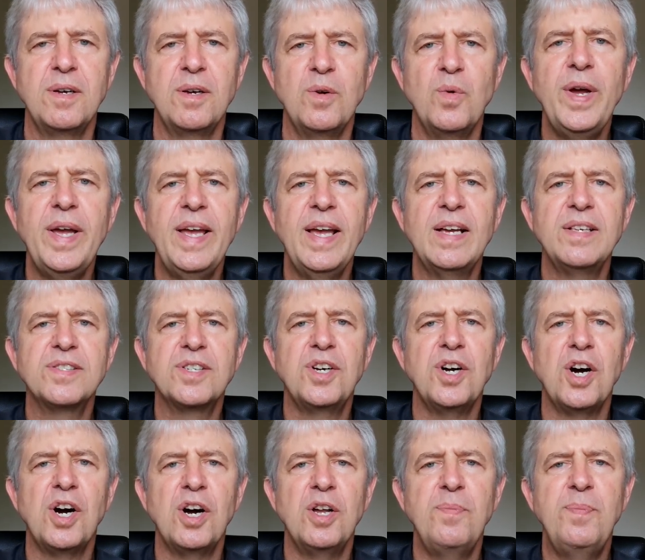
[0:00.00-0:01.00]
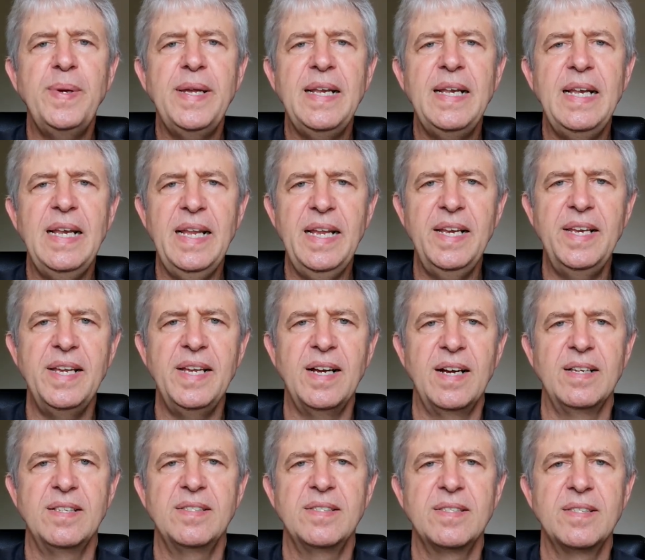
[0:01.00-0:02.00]
Where has God been leading
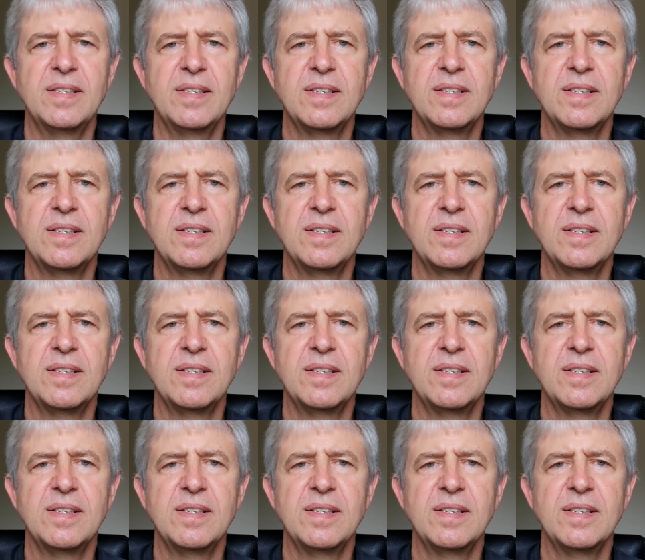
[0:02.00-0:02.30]
us?